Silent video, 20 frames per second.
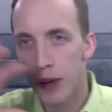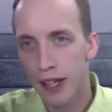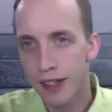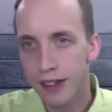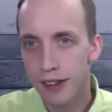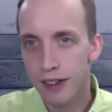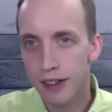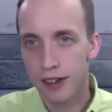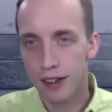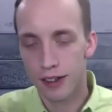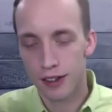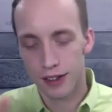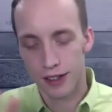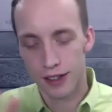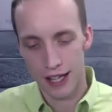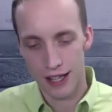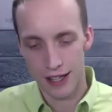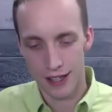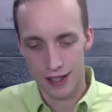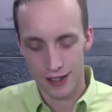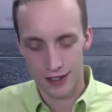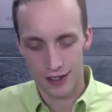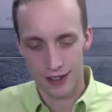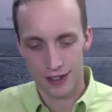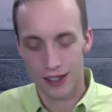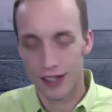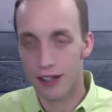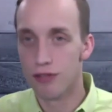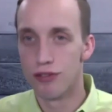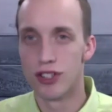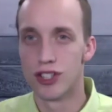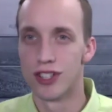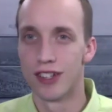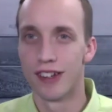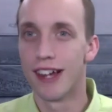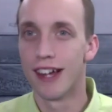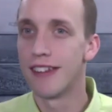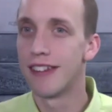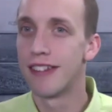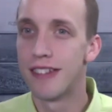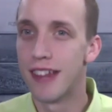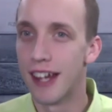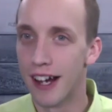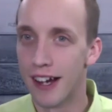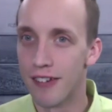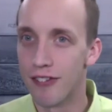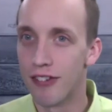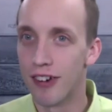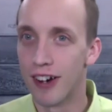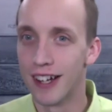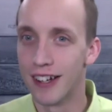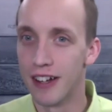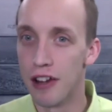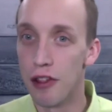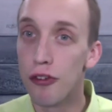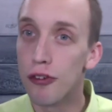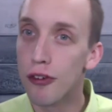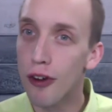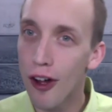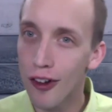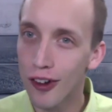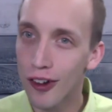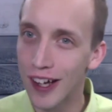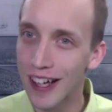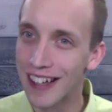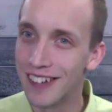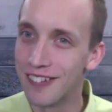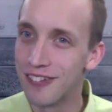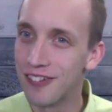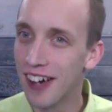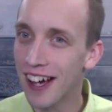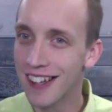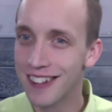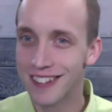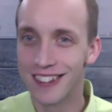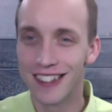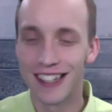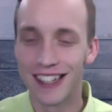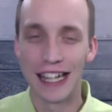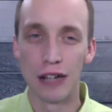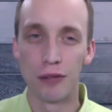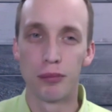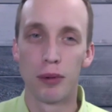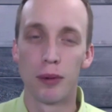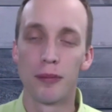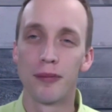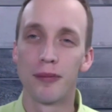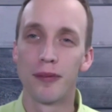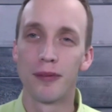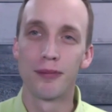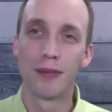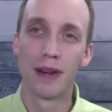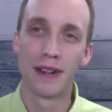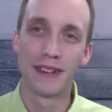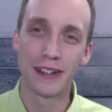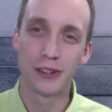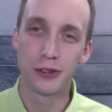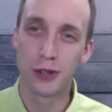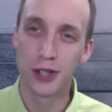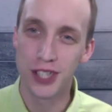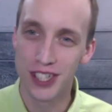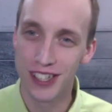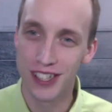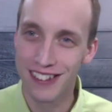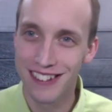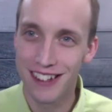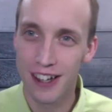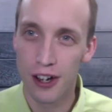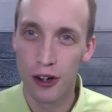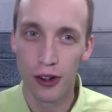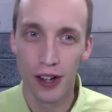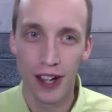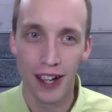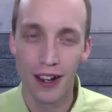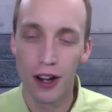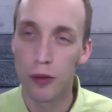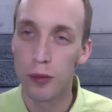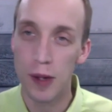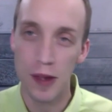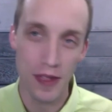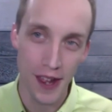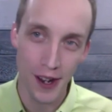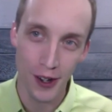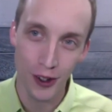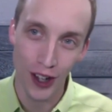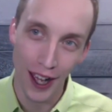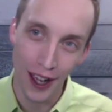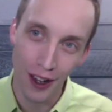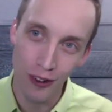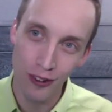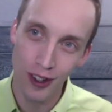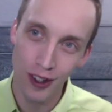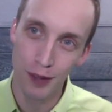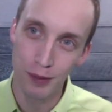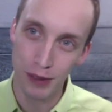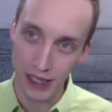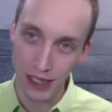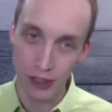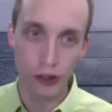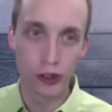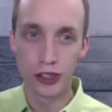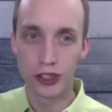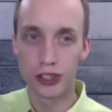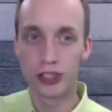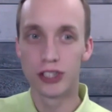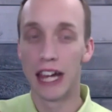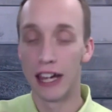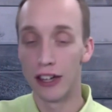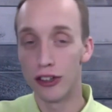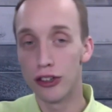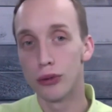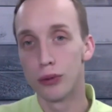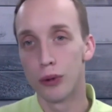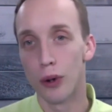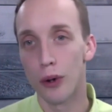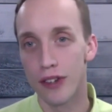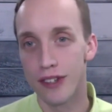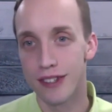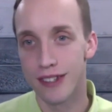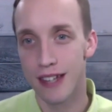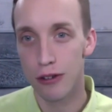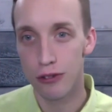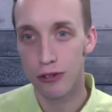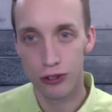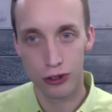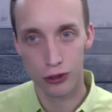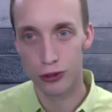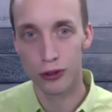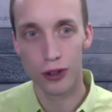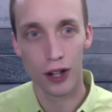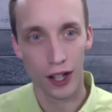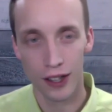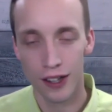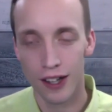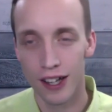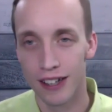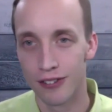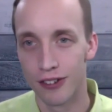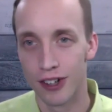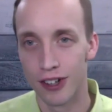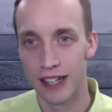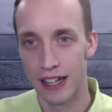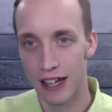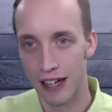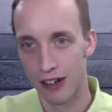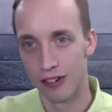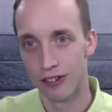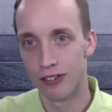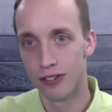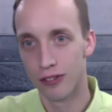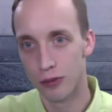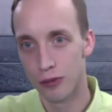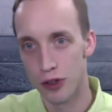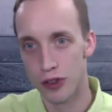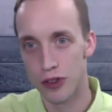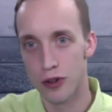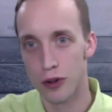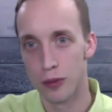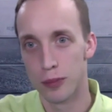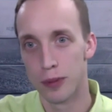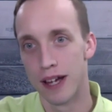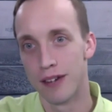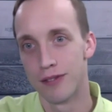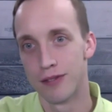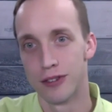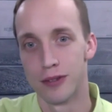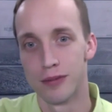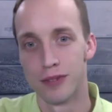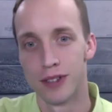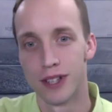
painted a a, a vision that I find enthralling and fascinating, but my next question is, okay, are we there now? I mean, could can you roll this out to a client right now with your platform?